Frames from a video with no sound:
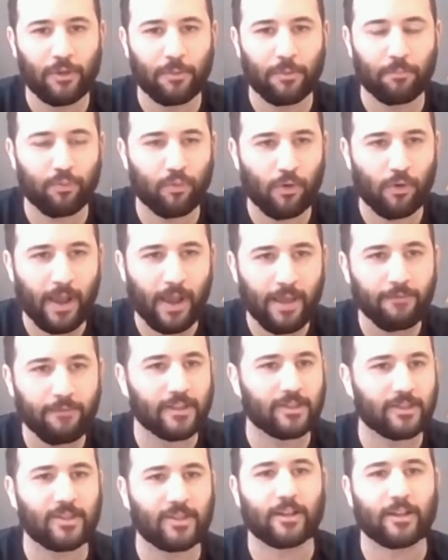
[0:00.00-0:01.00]
the
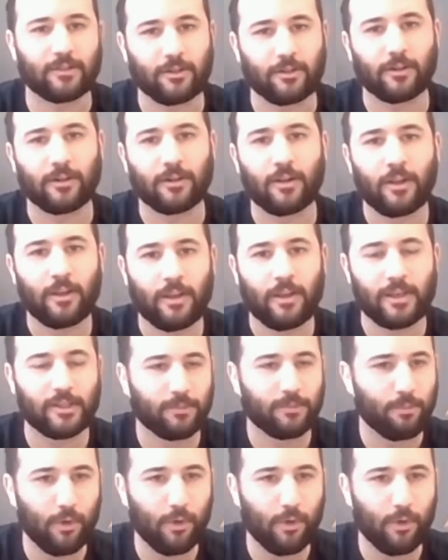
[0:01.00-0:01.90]
private sector is